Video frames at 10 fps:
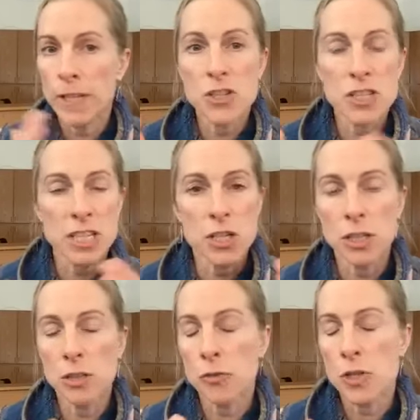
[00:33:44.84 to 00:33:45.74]

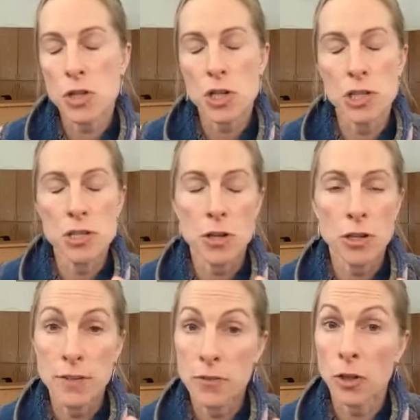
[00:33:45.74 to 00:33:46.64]
legislation or restrictions
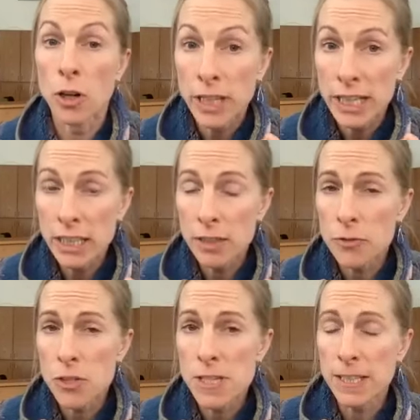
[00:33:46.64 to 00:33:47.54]
are, if there are any
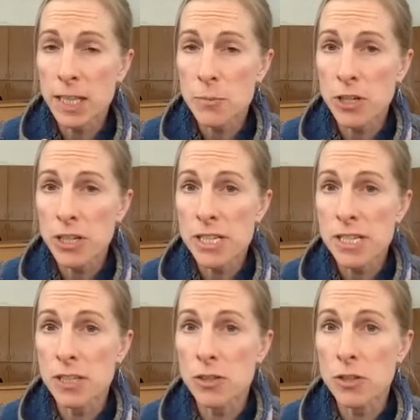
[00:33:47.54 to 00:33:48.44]
for seed
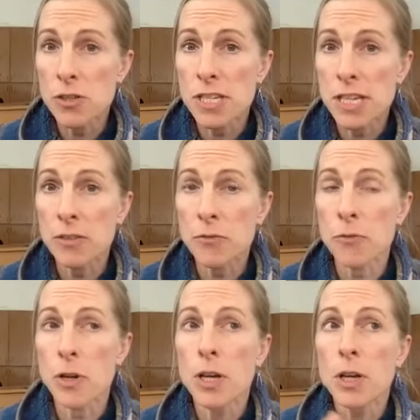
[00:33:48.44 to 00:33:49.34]
libraries in your state,
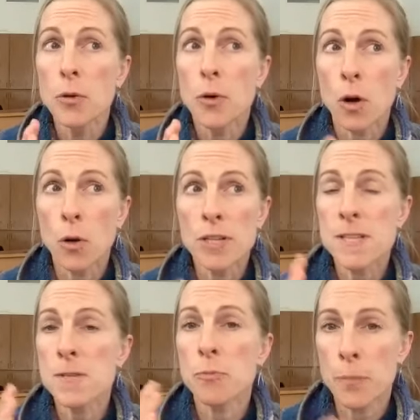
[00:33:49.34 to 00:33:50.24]

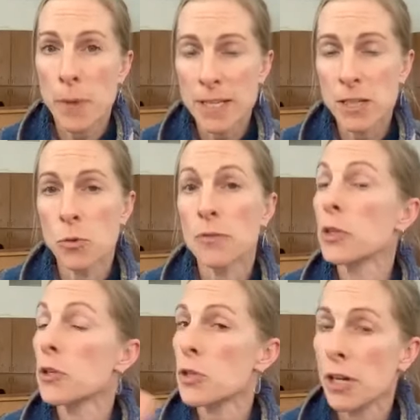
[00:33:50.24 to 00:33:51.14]
always reminding whoever
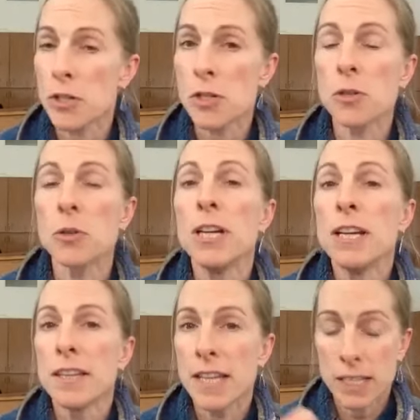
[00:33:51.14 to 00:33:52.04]
you're talking to
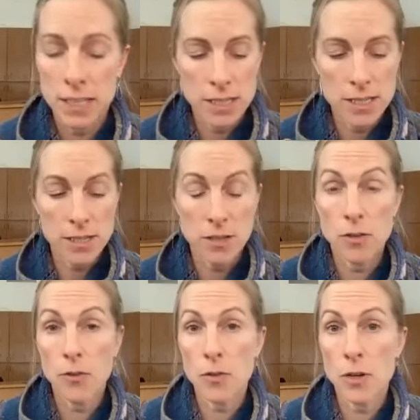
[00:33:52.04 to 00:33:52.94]
that
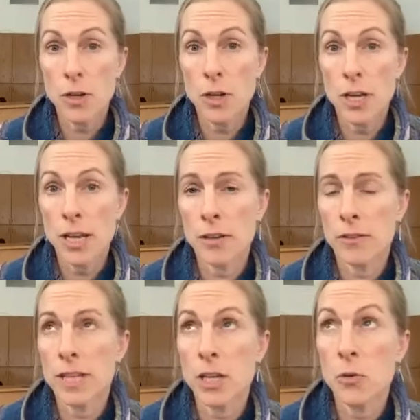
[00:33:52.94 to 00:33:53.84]

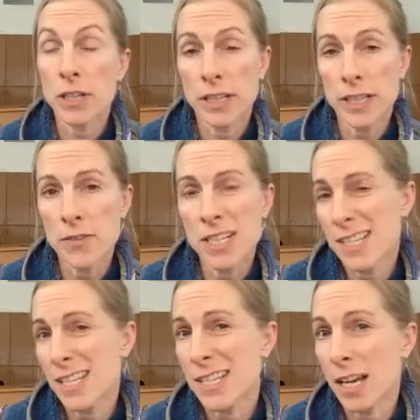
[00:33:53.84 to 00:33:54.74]
that you are giving
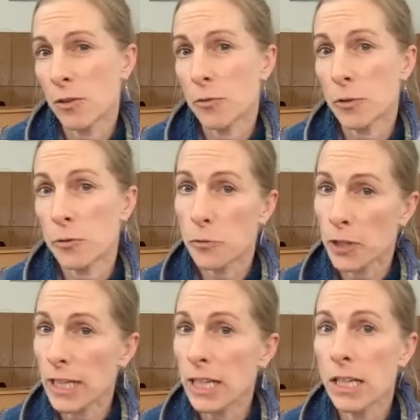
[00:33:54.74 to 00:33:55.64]
seeds out for
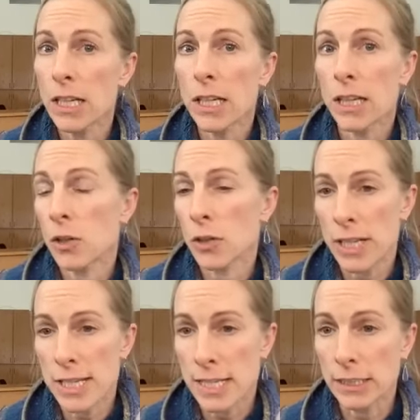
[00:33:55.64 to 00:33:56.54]
free, that you're
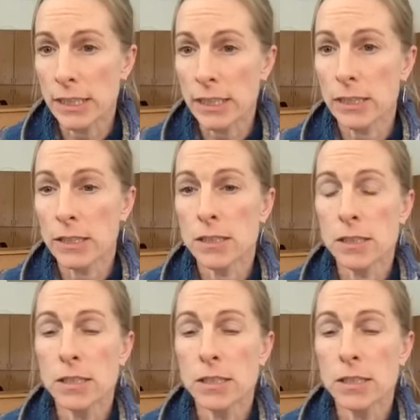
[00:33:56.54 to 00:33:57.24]
not selling.